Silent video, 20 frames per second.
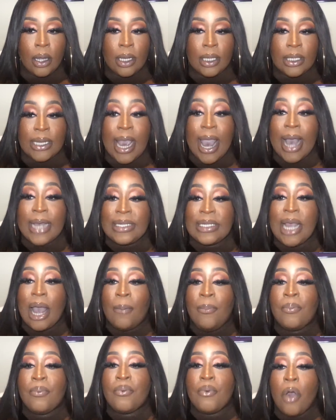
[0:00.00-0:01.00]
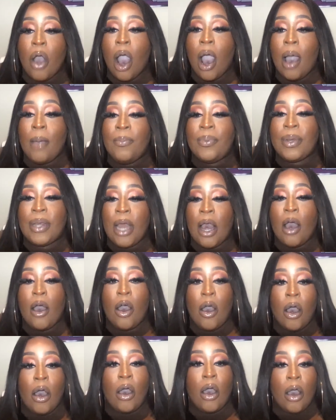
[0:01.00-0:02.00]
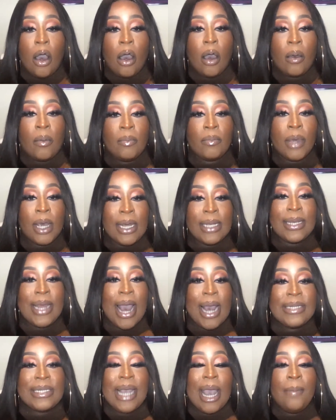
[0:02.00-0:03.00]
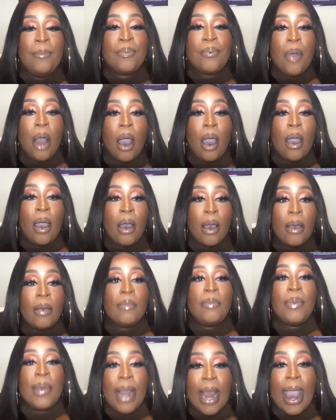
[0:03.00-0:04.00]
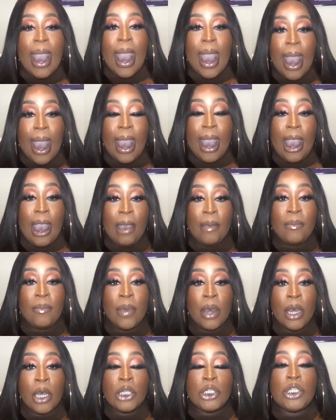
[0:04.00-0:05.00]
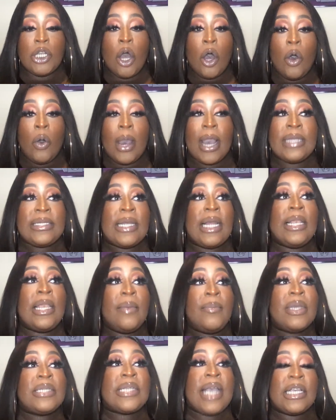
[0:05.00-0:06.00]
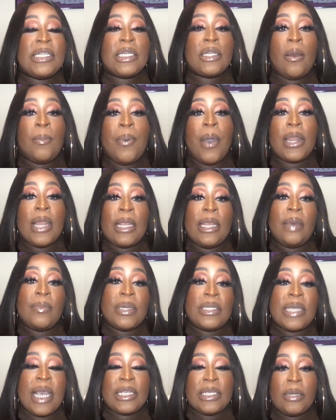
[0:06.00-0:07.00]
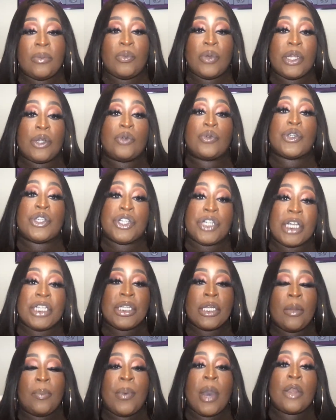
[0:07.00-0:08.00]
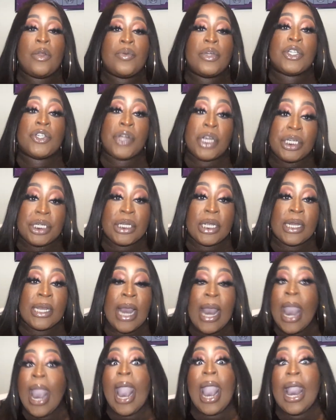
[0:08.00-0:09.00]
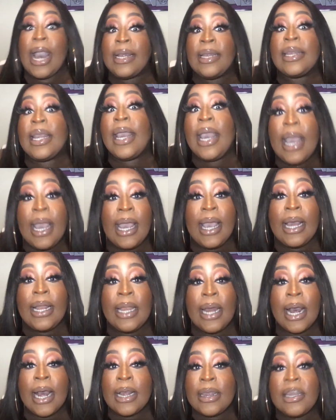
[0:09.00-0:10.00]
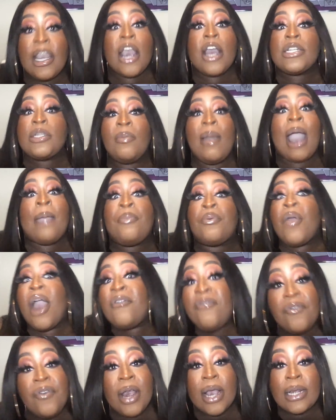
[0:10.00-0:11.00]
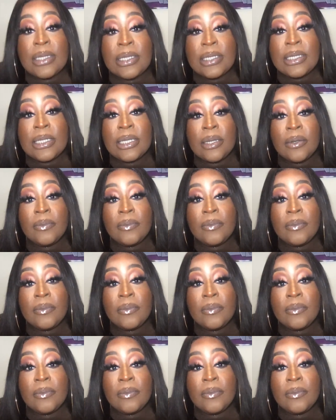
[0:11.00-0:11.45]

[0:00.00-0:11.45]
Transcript: There's a problem. There's a problem. So it's a limitation upon a limitation with the restriction upon a restriction. And then there's my preference.